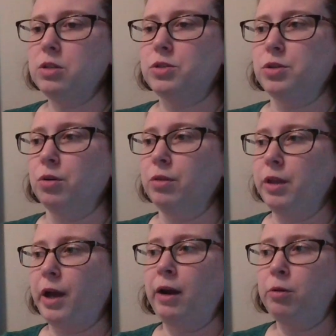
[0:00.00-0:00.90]
So
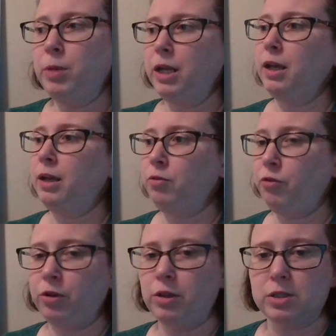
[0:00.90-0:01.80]
that'll be it
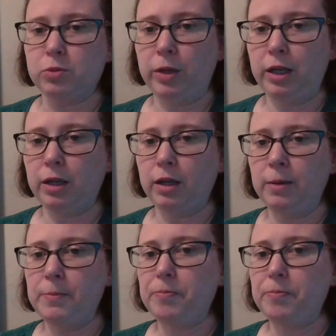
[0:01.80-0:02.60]
for this week.